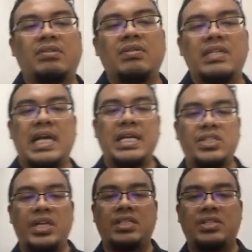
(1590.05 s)
Who is
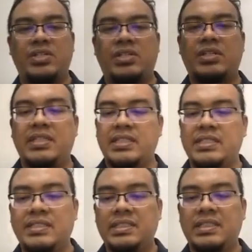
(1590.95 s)
unchanged?
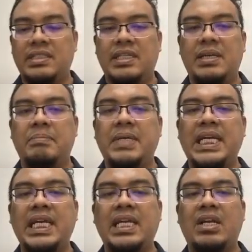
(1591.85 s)

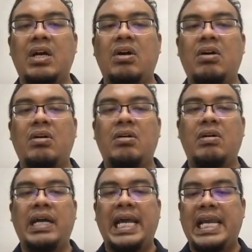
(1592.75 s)
Bernard
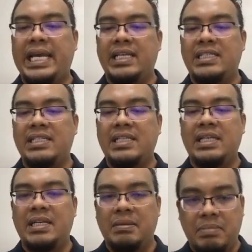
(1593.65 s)
or Alex?
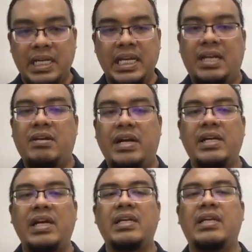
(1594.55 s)
Bernard,
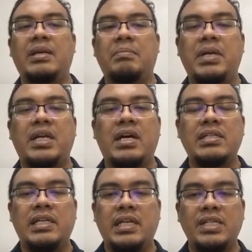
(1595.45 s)
correct or not?
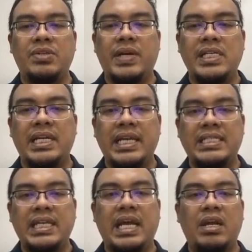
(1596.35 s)
Because in this question,
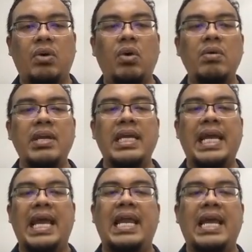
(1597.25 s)
they say that
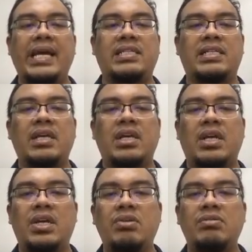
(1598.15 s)
only Alex
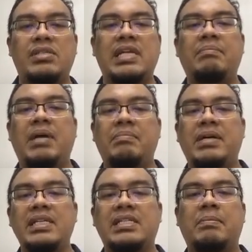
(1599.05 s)
used some
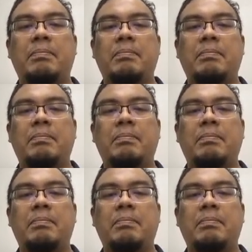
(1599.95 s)
marbles,